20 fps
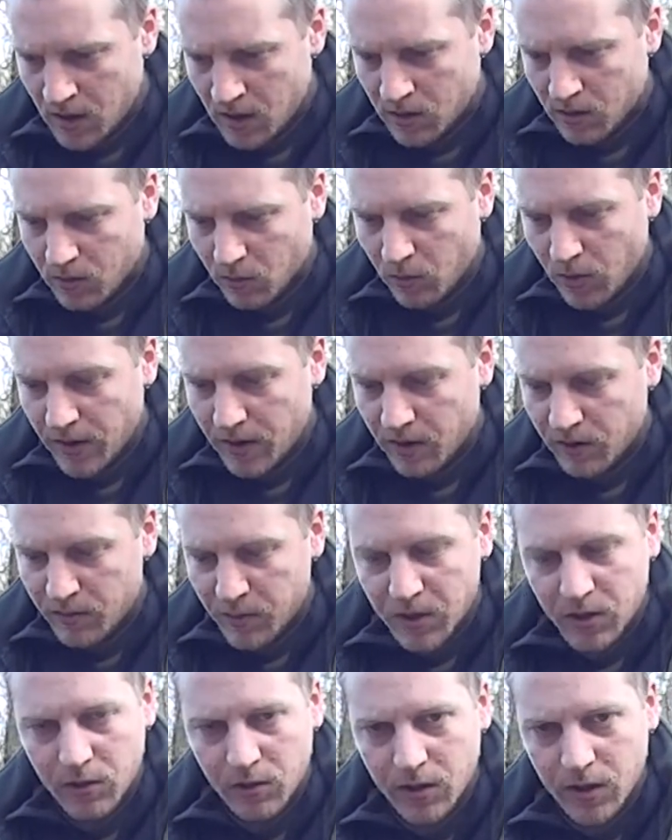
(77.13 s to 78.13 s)
the way I've
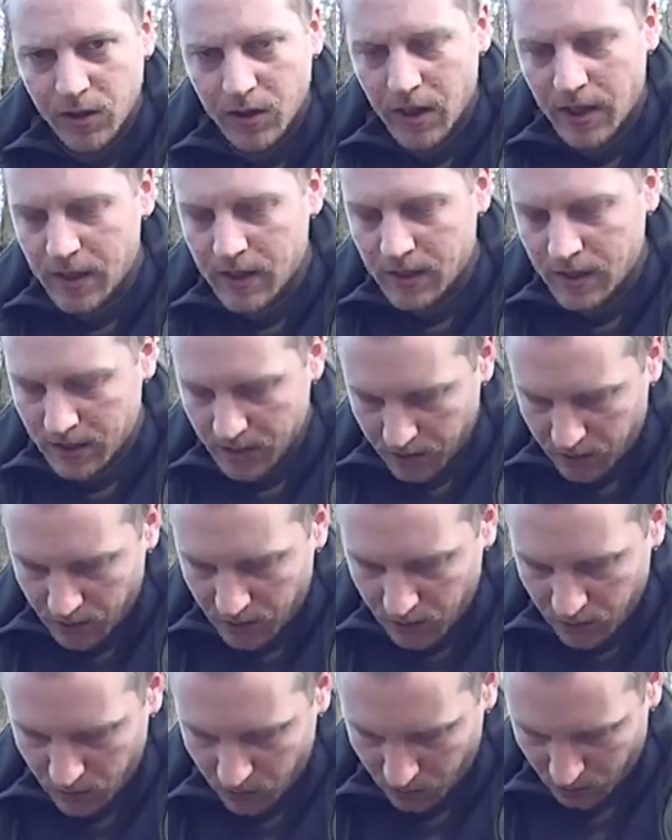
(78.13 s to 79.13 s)
been doing it lately is to
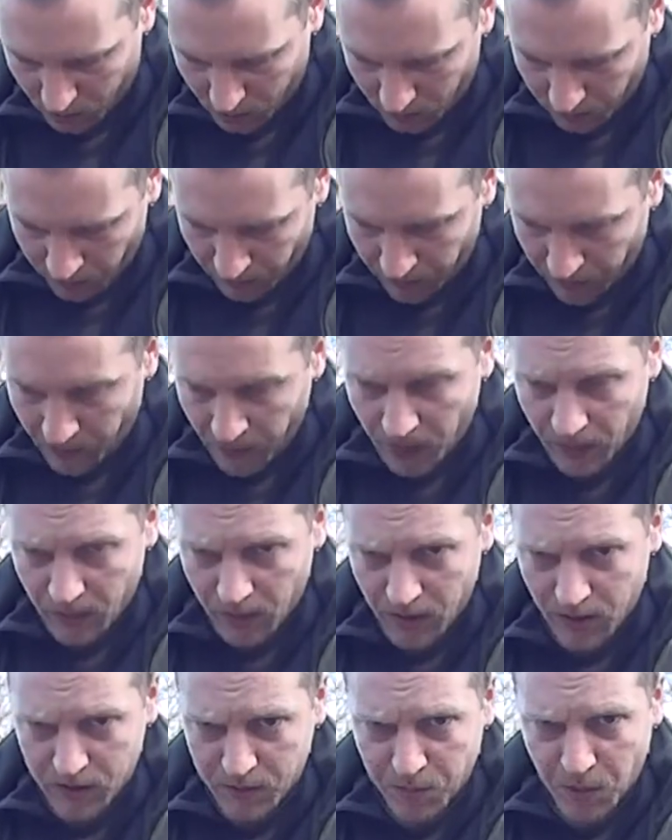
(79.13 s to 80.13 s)
use
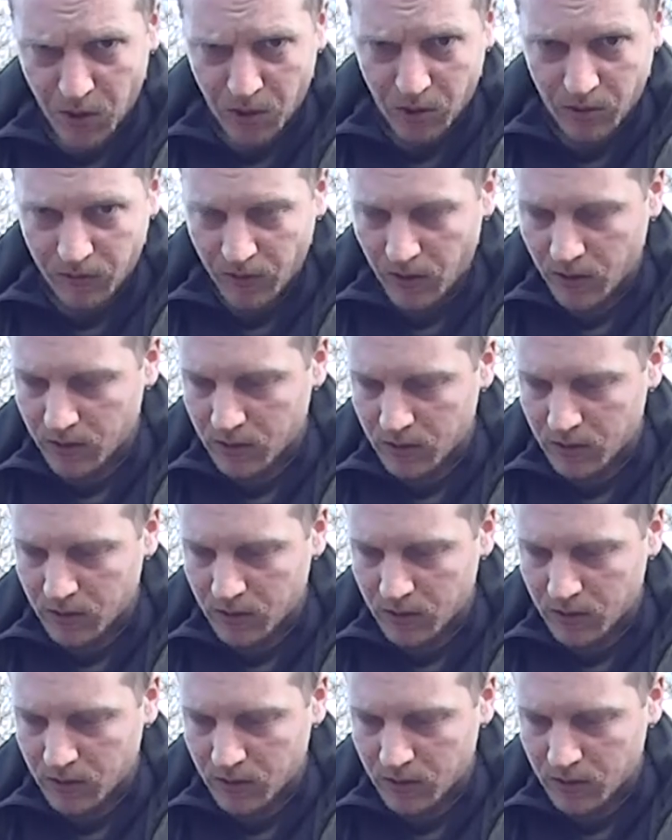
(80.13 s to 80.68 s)
this microphone.